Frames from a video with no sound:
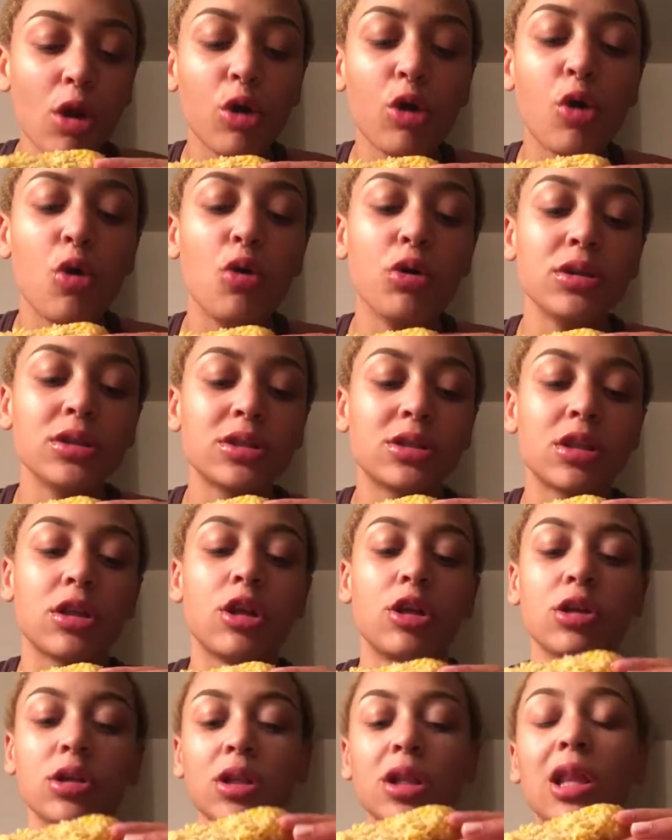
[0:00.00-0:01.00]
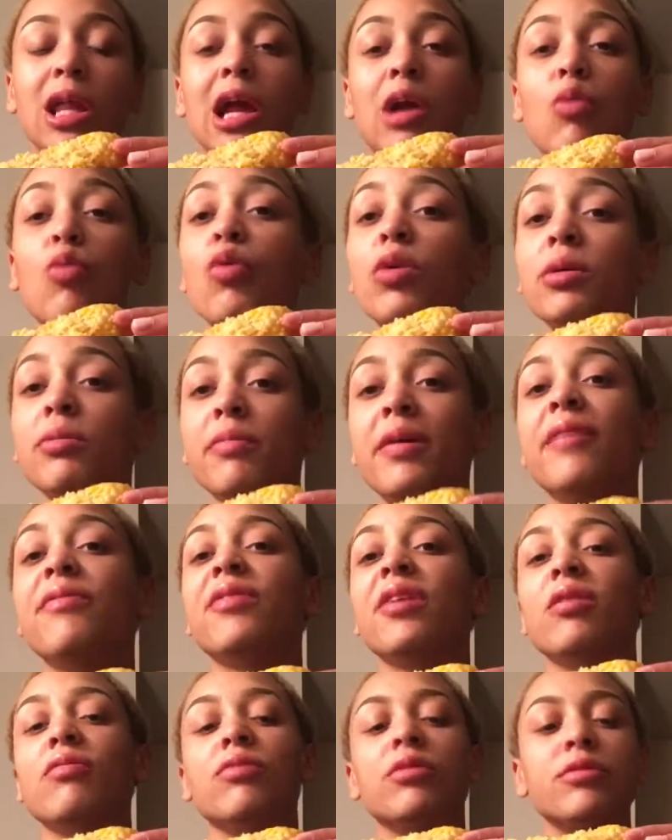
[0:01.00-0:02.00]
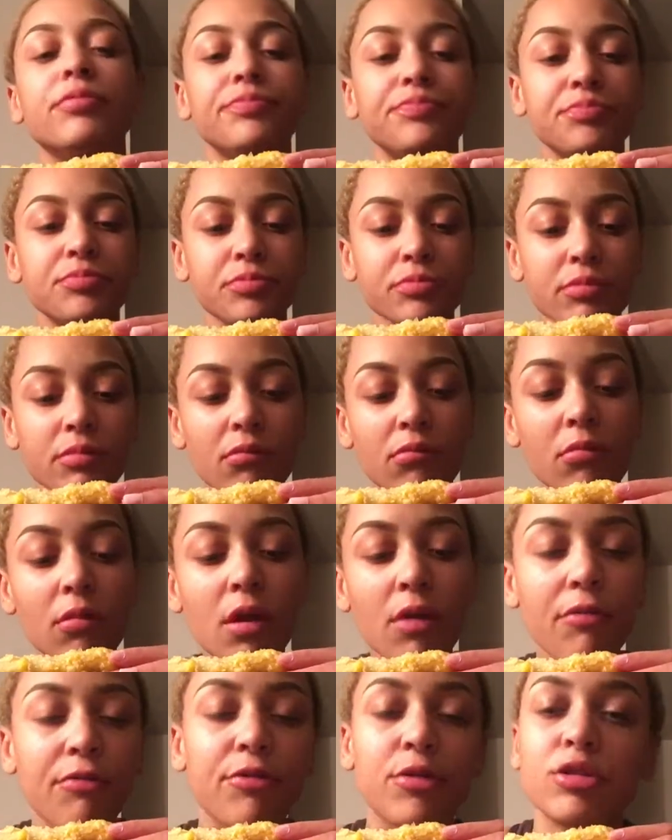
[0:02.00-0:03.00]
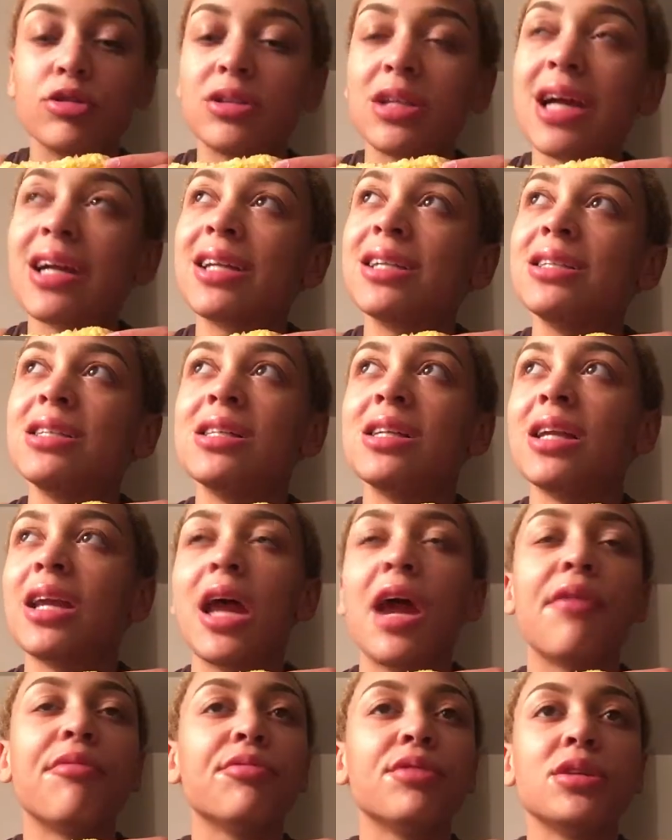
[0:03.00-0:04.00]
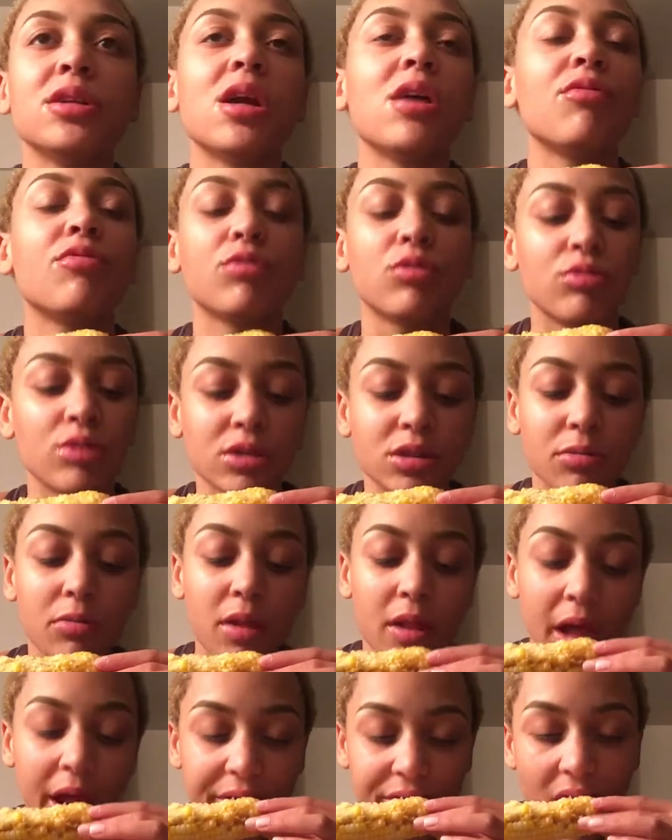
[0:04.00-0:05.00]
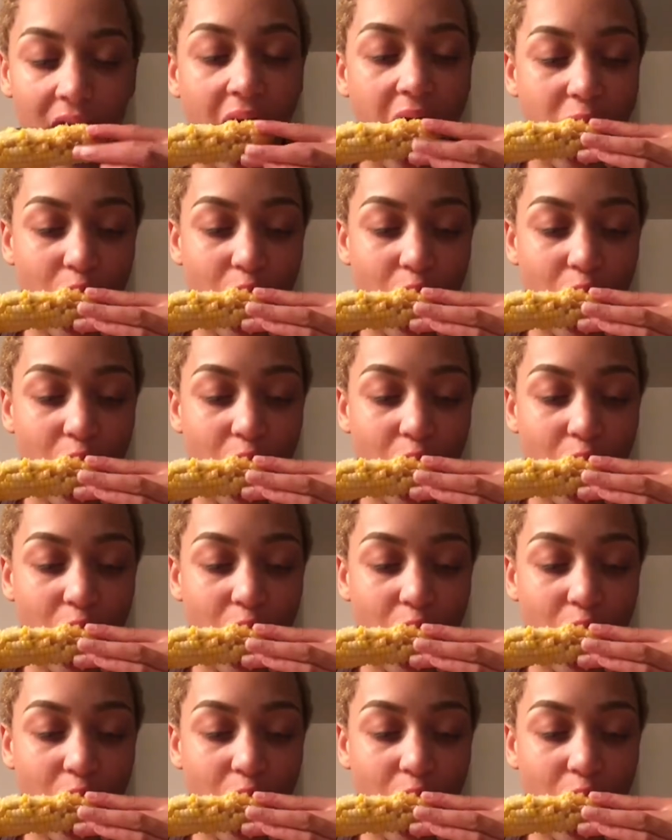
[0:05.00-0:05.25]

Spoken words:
corn is literally like one of my favorite foods. I can eat it every day for the rest of my life.